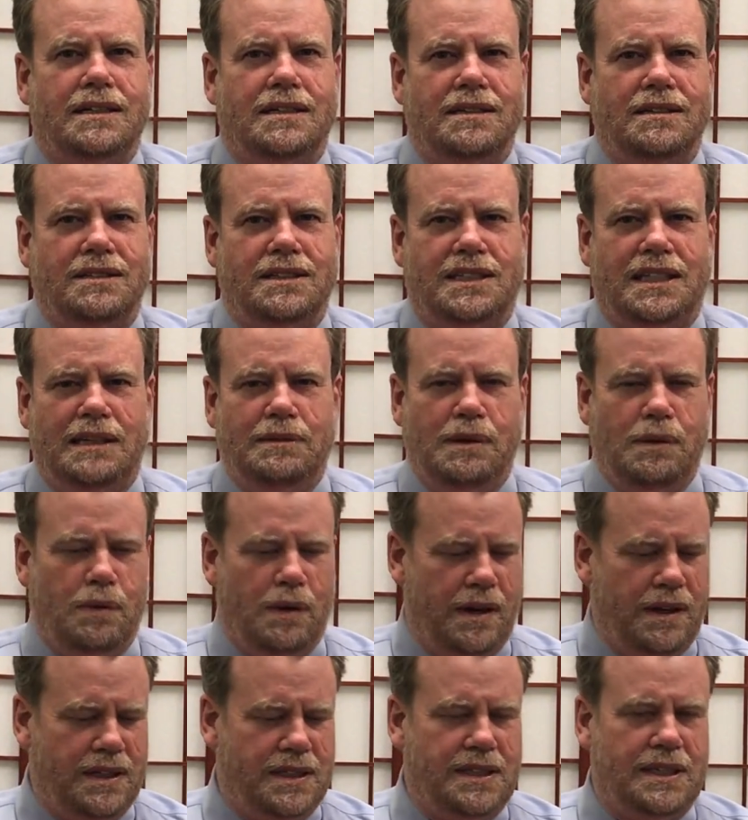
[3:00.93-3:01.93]
You'll see me
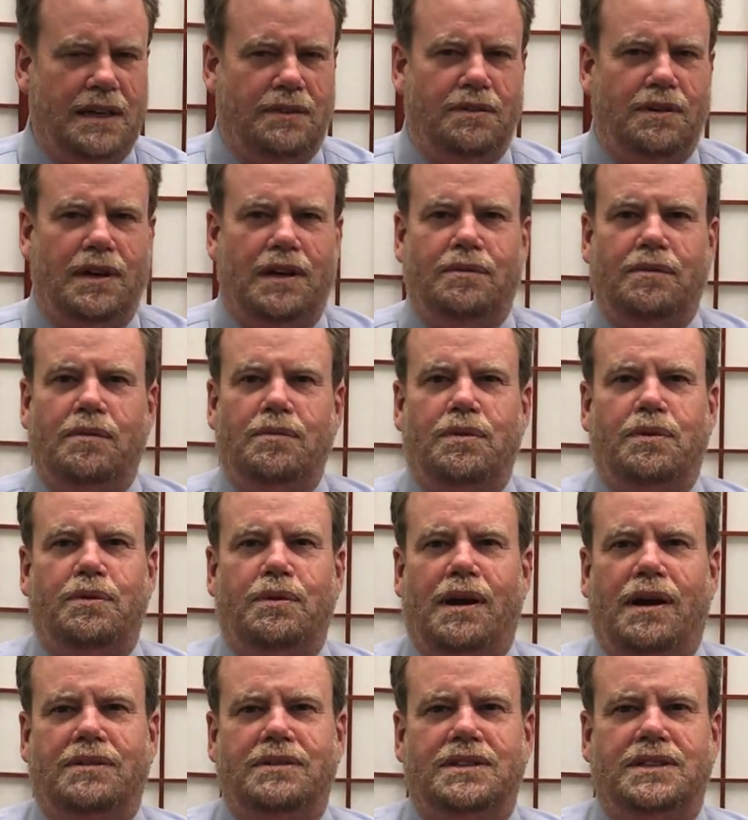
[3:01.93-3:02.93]
wearing several of them
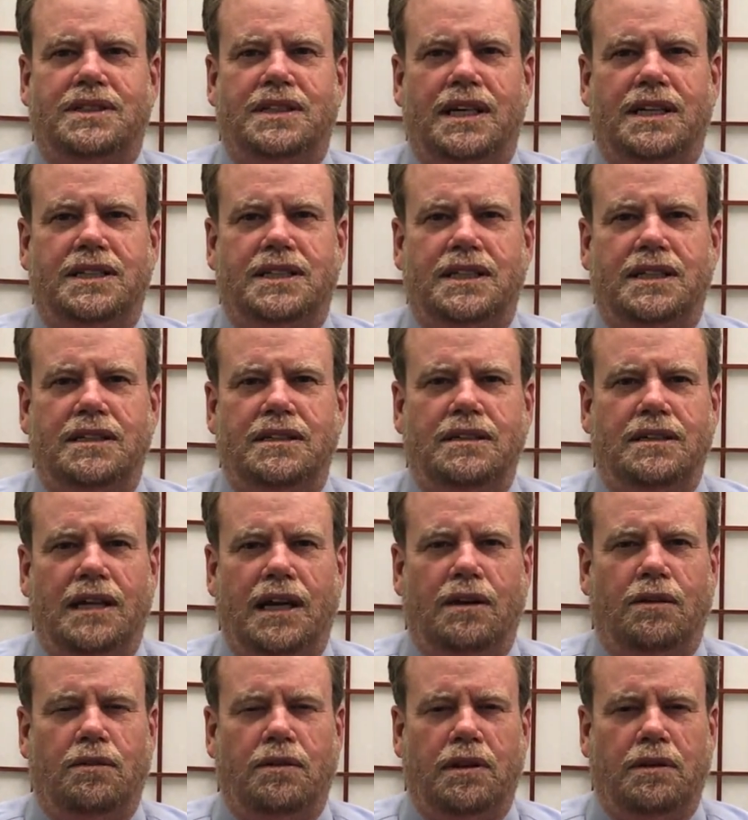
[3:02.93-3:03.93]
throughout the session.
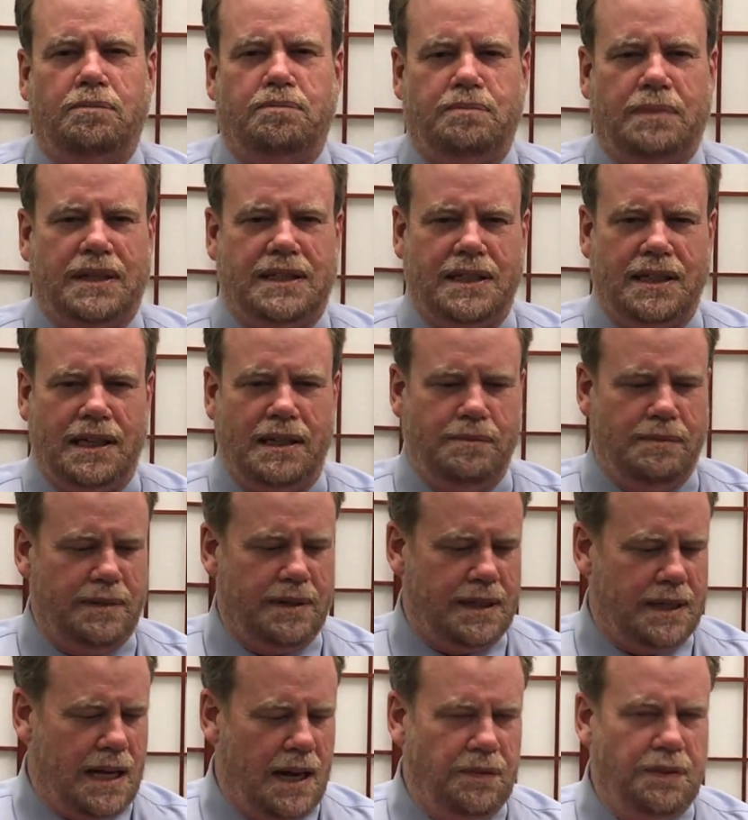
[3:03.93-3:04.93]
They basically
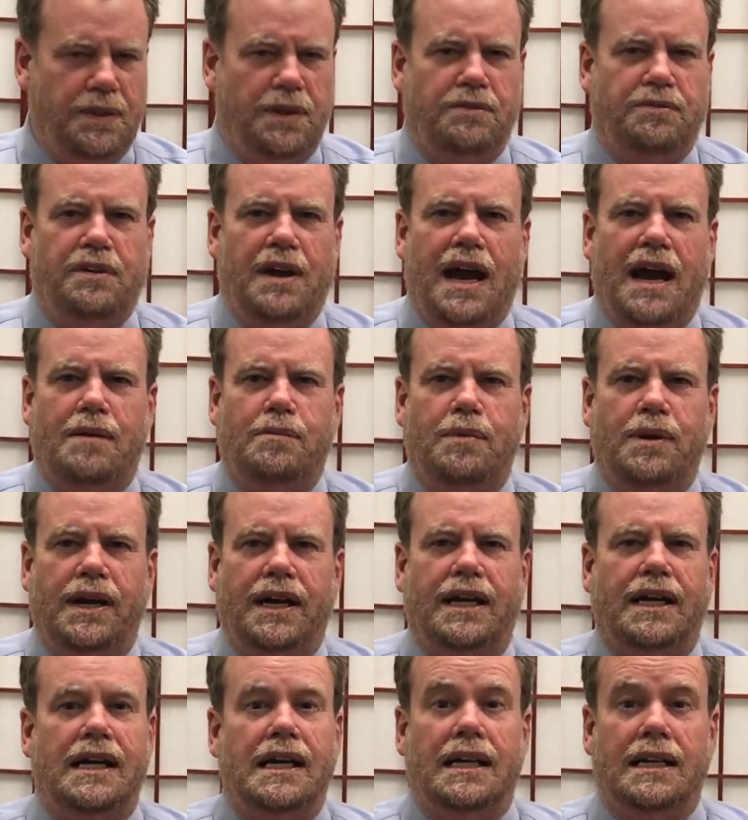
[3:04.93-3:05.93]
cut the
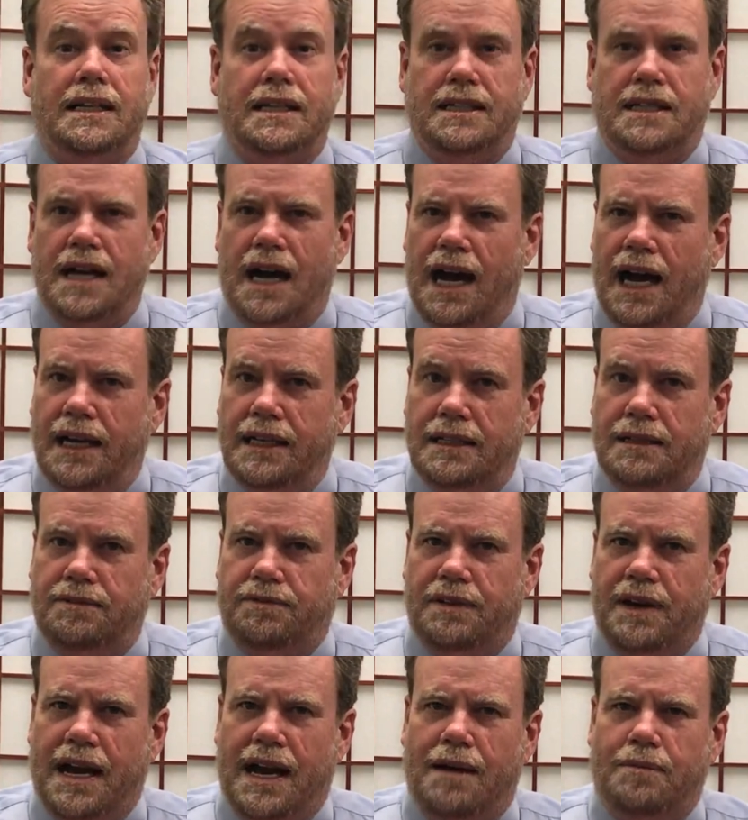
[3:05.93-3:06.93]
fabric, dyed the
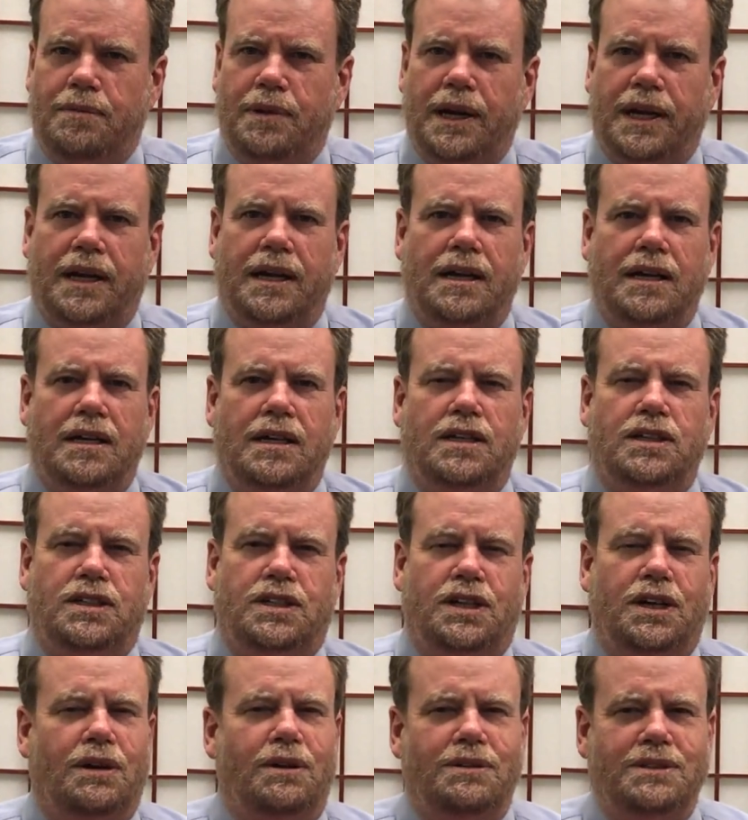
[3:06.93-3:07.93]
fabric,
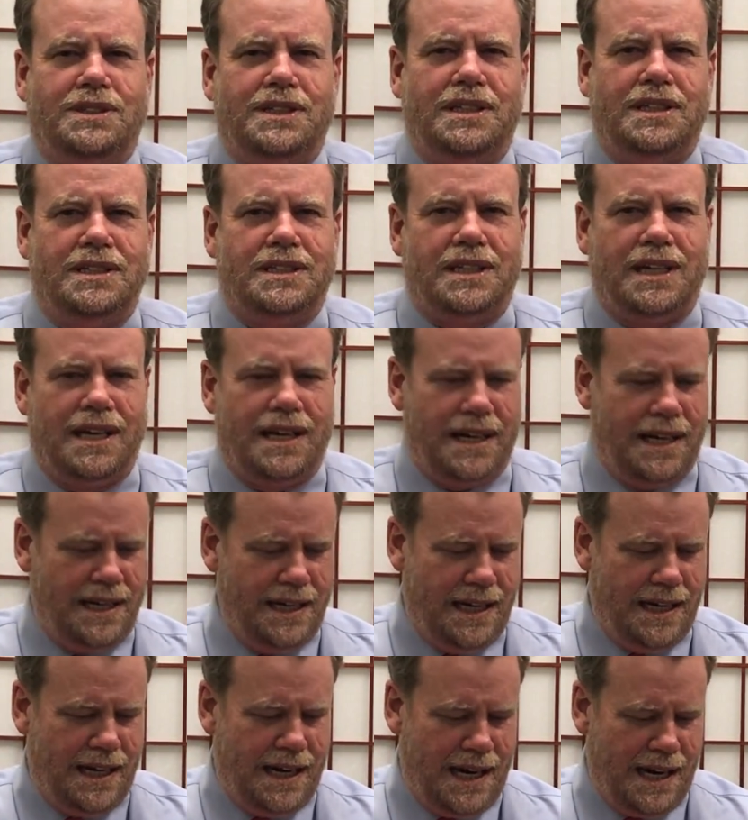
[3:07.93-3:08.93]
chose the
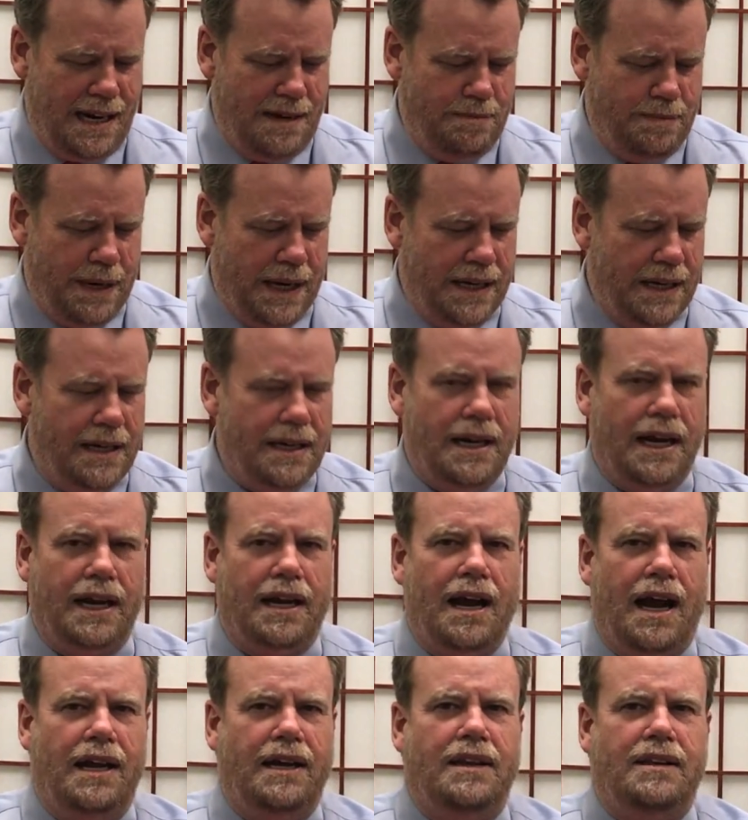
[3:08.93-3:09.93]
design, and hand painted it. I
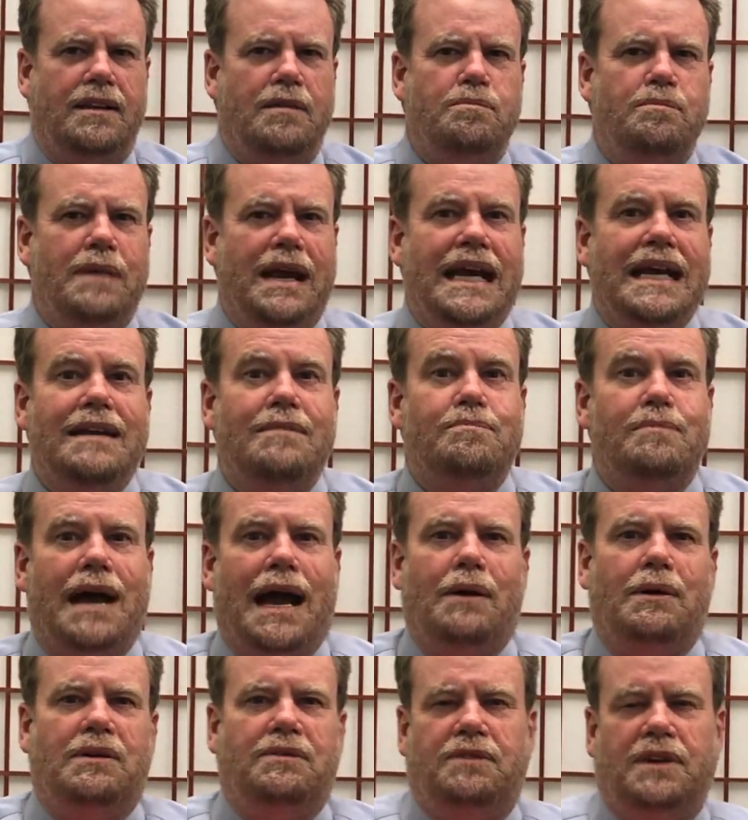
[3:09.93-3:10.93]
got it at the Made in
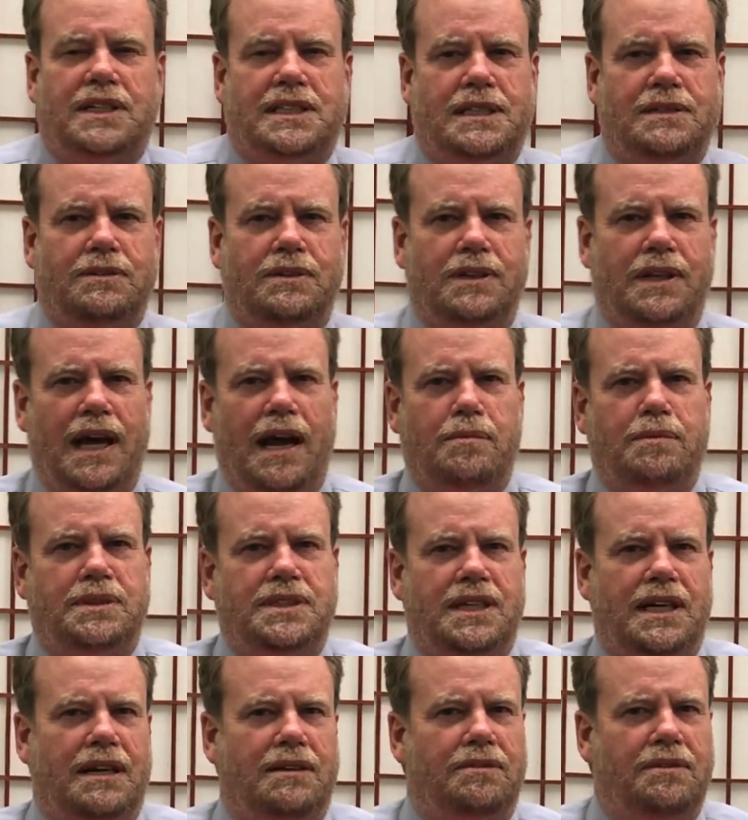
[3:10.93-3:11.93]
Maui Festival. It
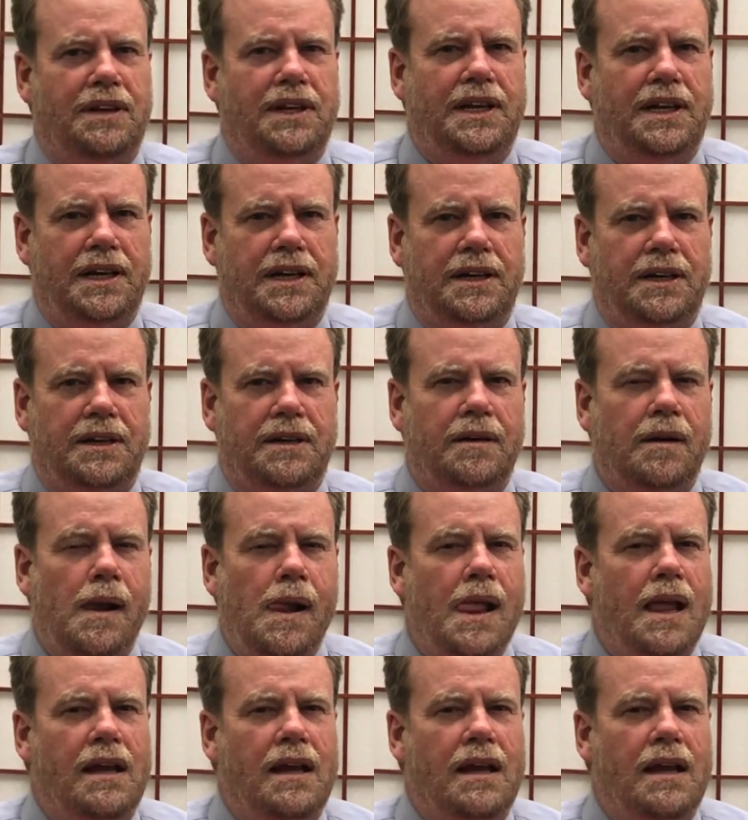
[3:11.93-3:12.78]
happens every year